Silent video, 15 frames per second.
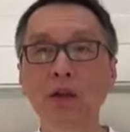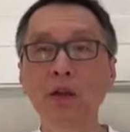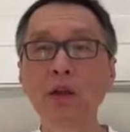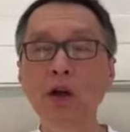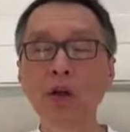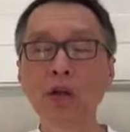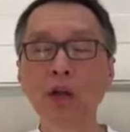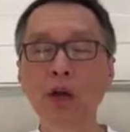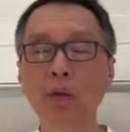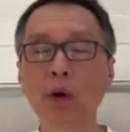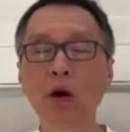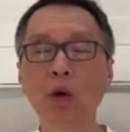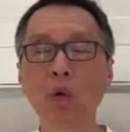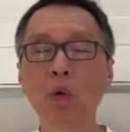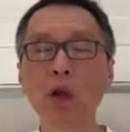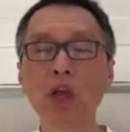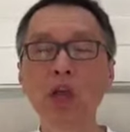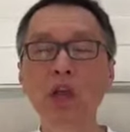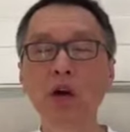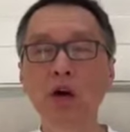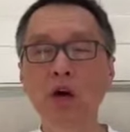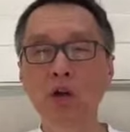not about
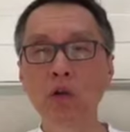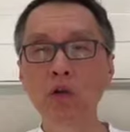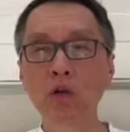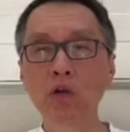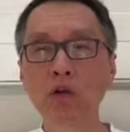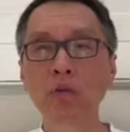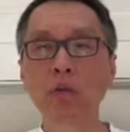win or lose,